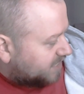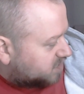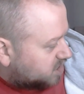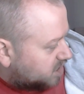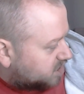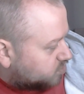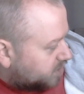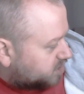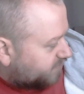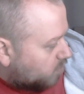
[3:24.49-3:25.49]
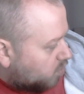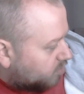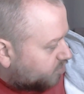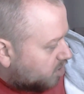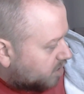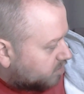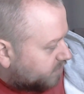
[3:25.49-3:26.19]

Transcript: instantly switch from one program